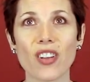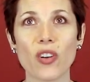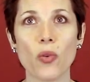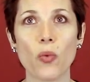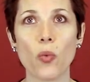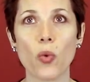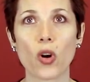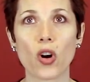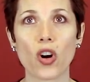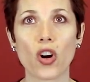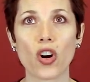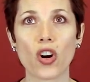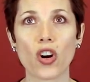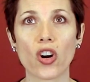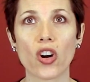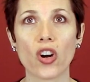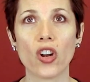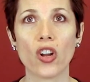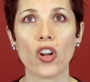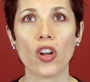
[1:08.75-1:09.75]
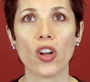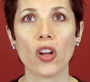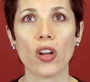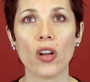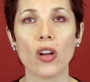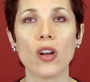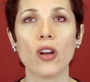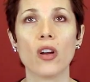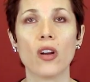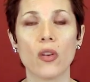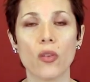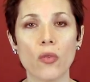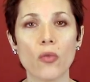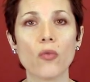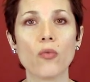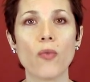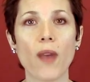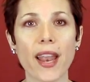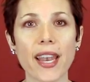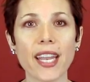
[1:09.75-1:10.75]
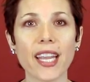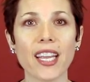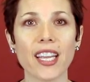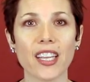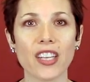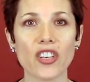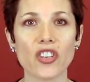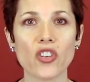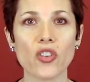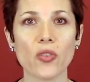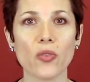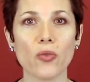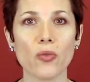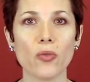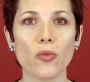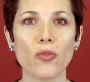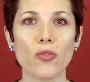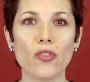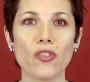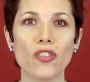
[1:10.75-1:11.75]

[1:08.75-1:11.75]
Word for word: were ready to